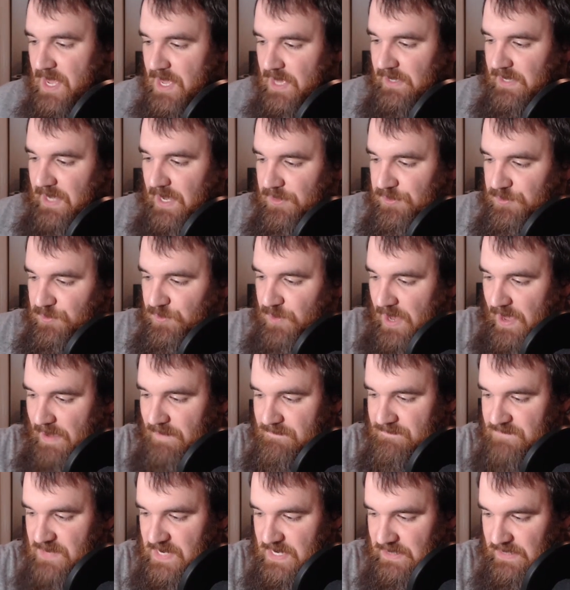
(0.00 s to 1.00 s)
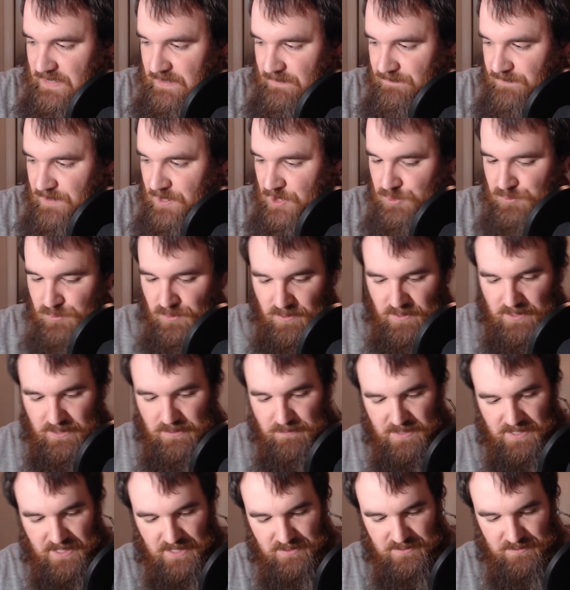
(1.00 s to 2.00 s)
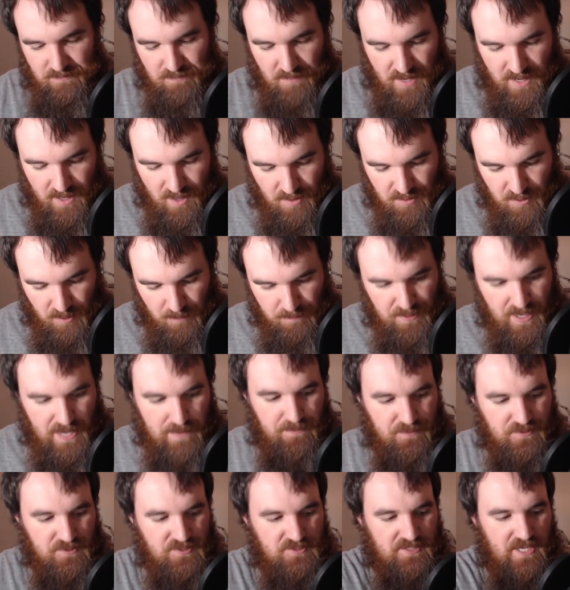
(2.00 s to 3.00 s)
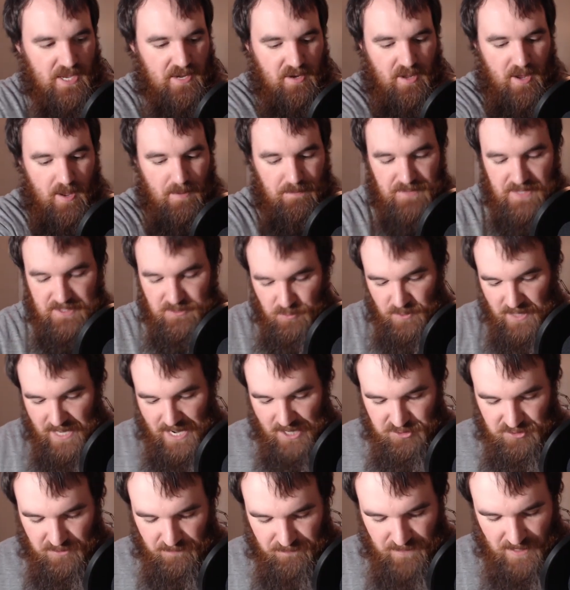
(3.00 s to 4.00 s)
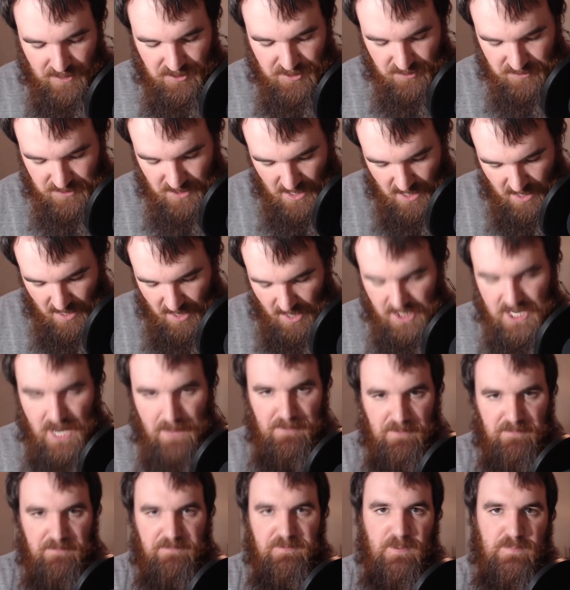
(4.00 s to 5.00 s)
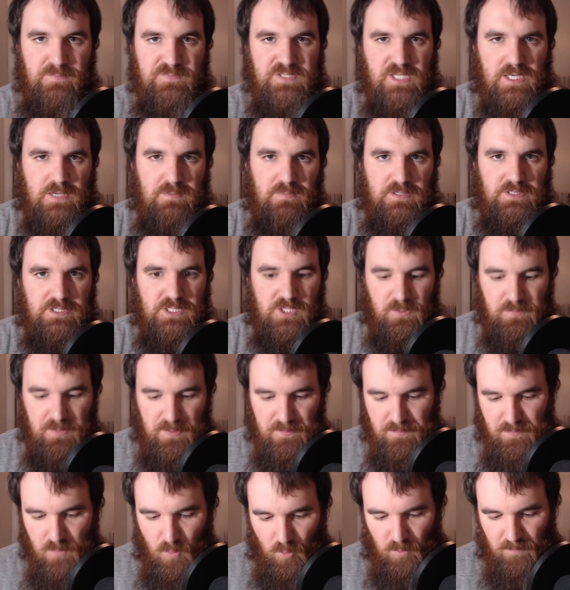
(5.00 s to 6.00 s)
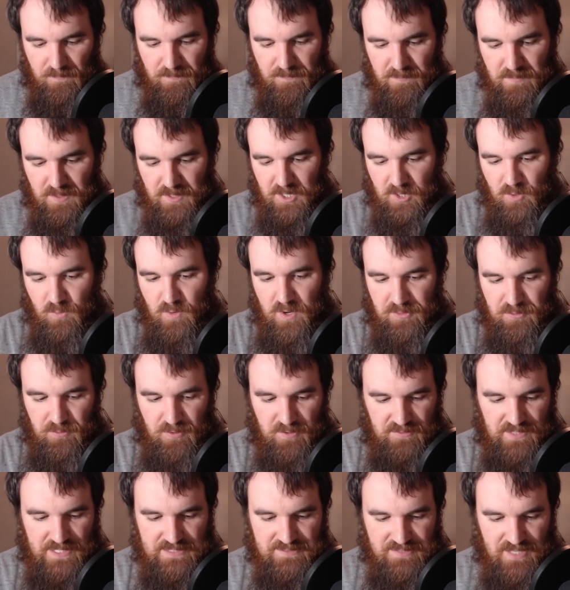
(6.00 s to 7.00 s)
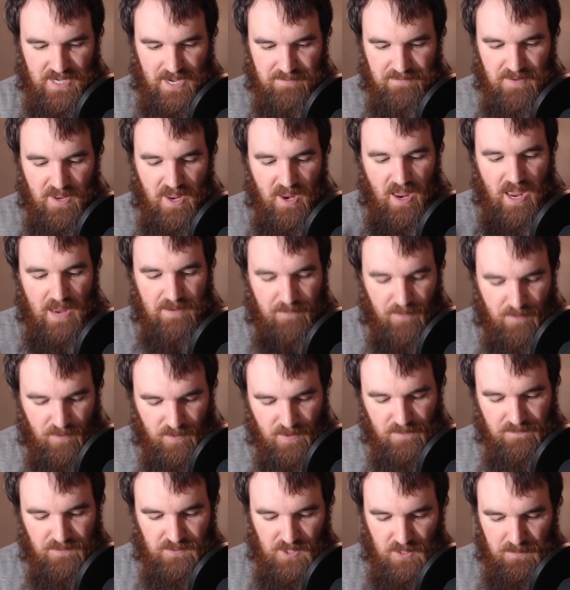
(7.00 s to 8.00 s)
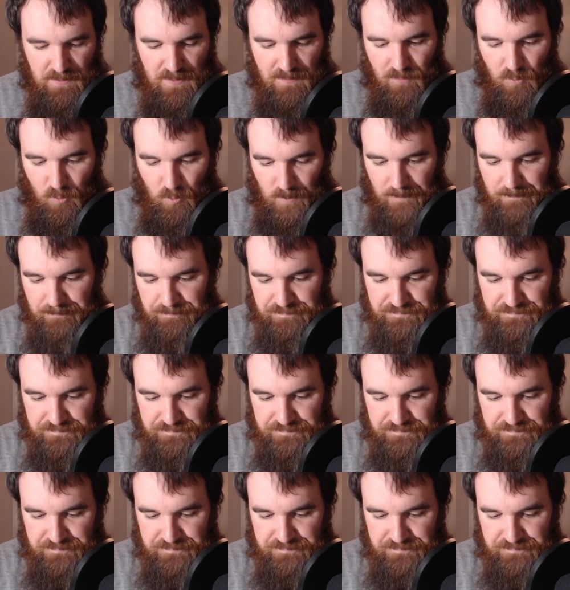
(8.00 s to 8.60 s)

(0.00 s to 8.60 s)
again through MVD Visual. All right, let me get my other paper set up. This one actually features a couple of films that I'm a little bit more familiar with, or at least that I've I've heard of a little bit more.